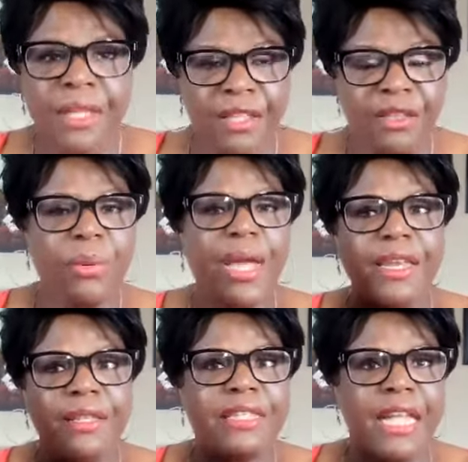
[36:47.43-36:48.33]
And you're right,
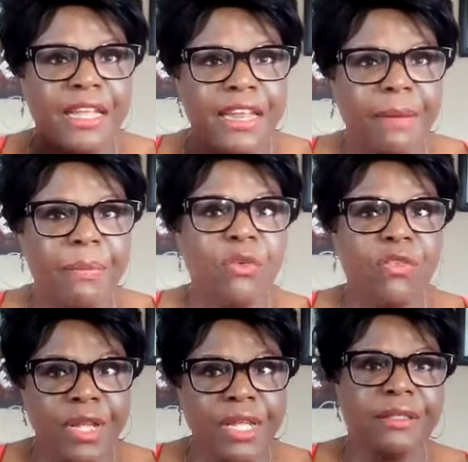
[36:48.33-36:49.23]
it's not going to happen
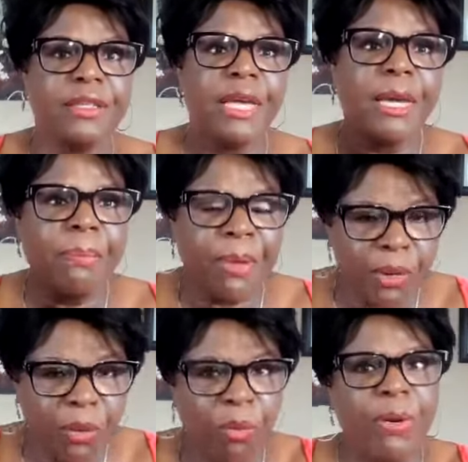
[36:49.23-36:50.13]
overnight, but
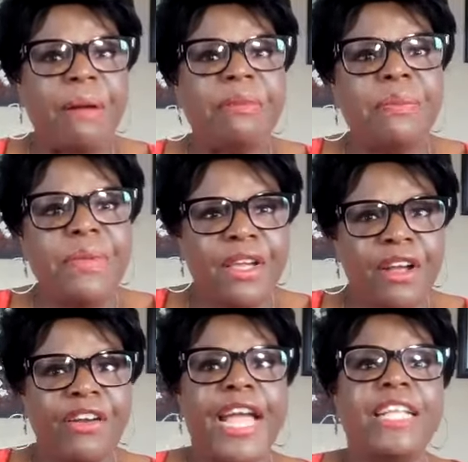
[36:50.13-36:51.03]
it will probably be a
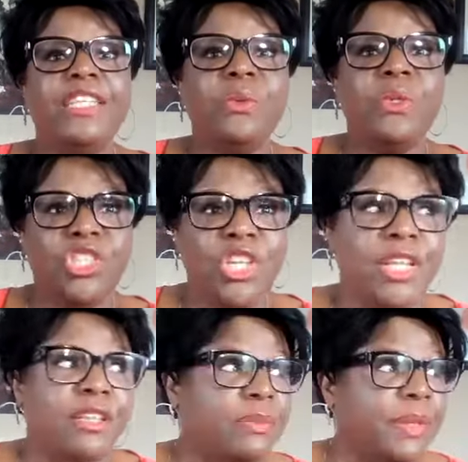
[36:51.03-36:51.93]
gradual
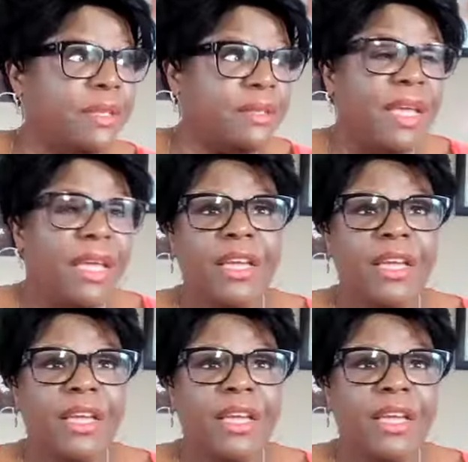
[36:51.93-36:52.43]
change, because,